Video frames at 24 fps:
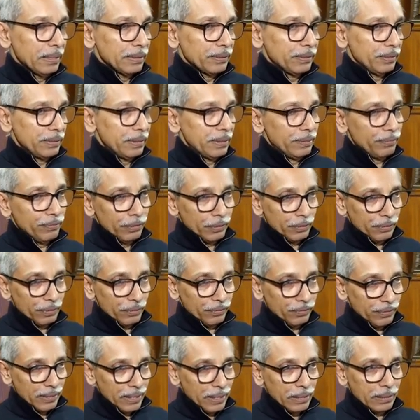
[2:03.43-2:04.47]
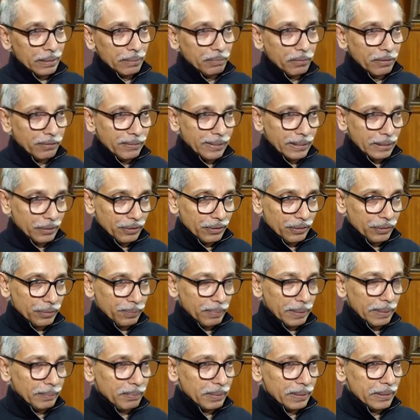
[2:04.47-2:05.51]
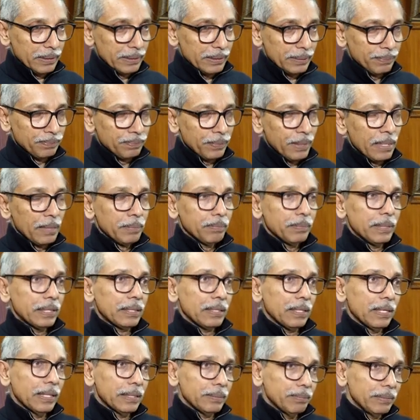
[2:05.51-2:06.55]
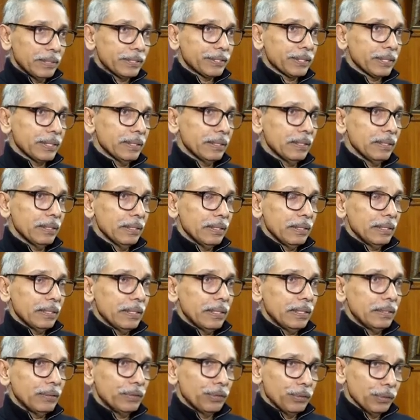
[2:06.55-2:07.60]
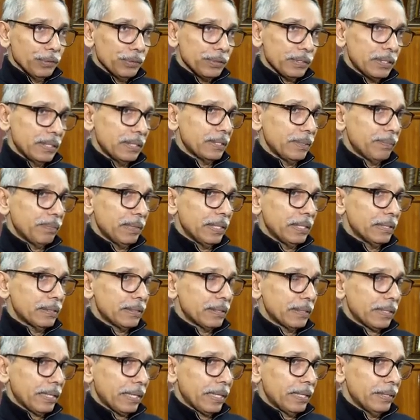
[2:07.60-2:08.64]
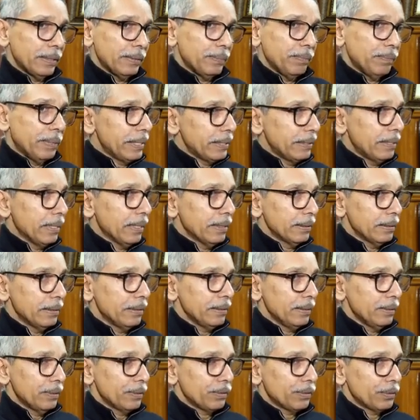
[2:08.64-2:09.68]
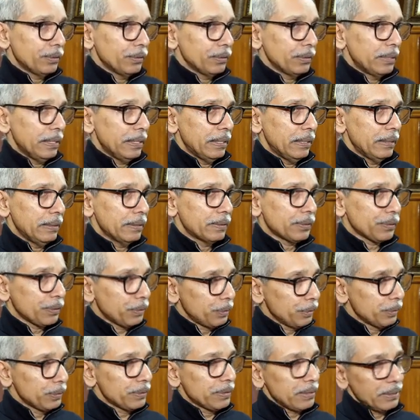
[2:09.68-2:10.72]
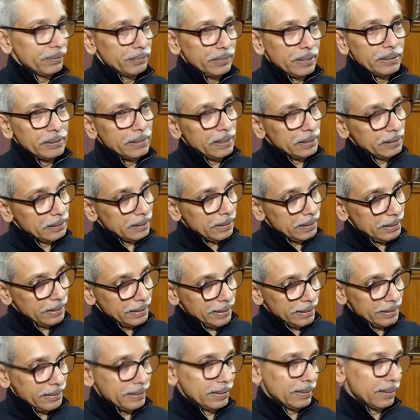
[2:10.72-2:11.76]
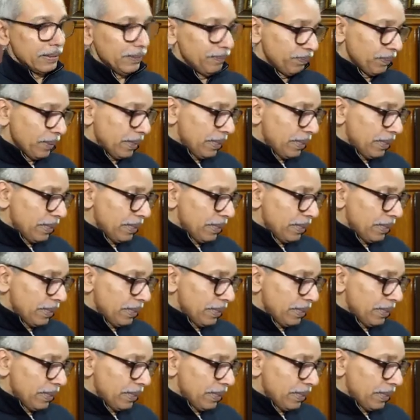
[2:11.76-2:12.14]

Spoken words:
So therefore, we are removing those papers, but admission in those disciplines can be done through the scores of the general test.